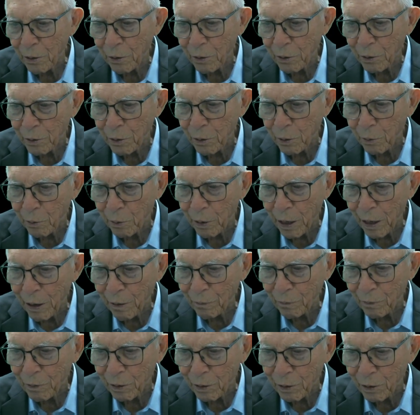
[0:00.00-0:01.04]
you don't
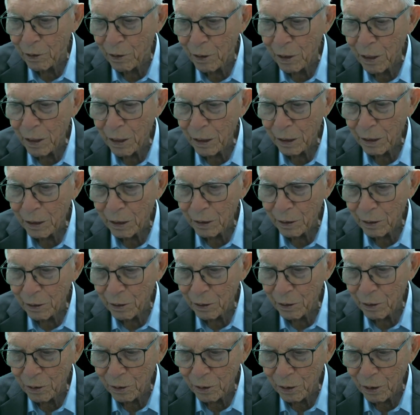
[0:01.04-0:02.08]
have to
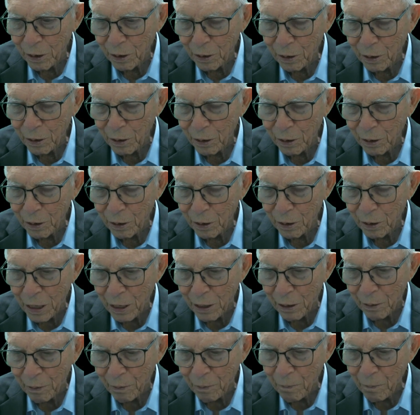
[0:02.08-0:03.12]
cut this
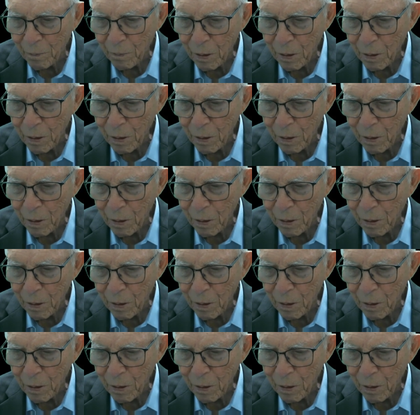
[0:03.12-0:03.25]
down.